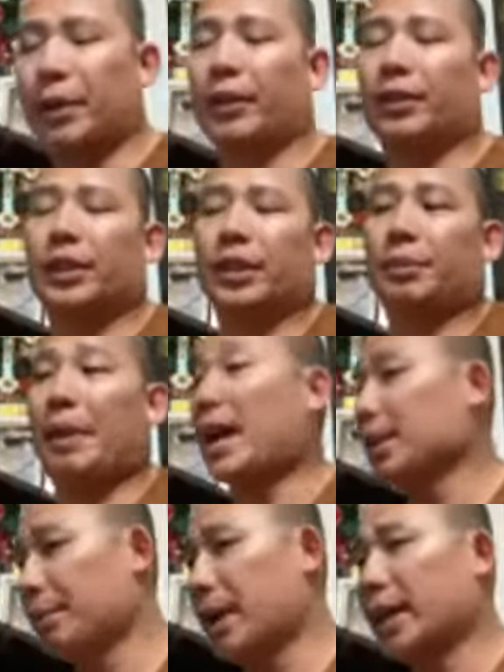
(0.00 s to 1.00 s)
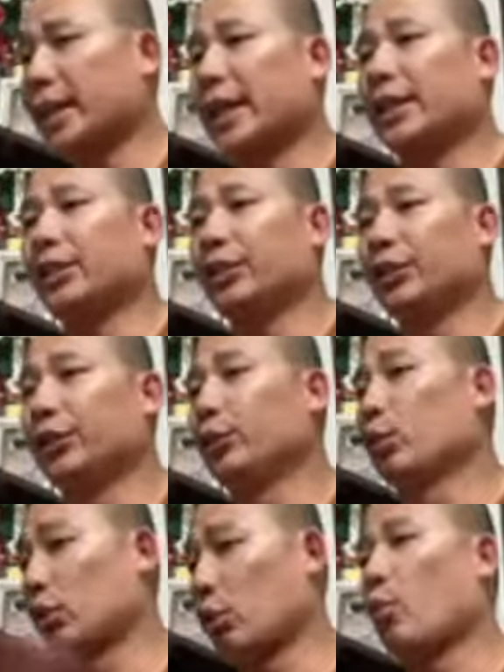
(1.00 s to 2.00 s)
Month just passed by and
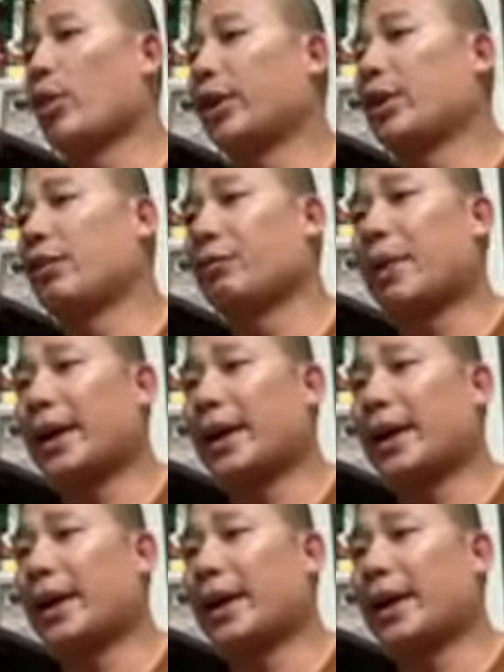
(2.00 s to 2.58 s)
you are aware of